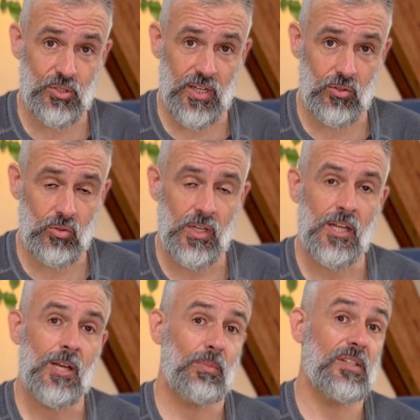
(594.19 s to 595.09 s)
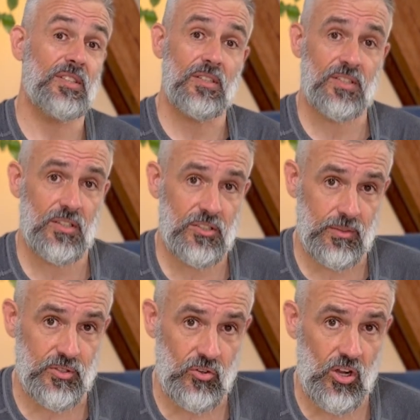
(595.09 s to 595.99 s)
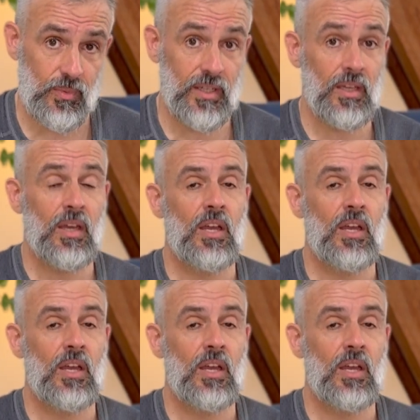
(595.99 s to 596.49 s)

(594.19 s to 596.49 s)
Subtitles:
channel. Please consider subscribing.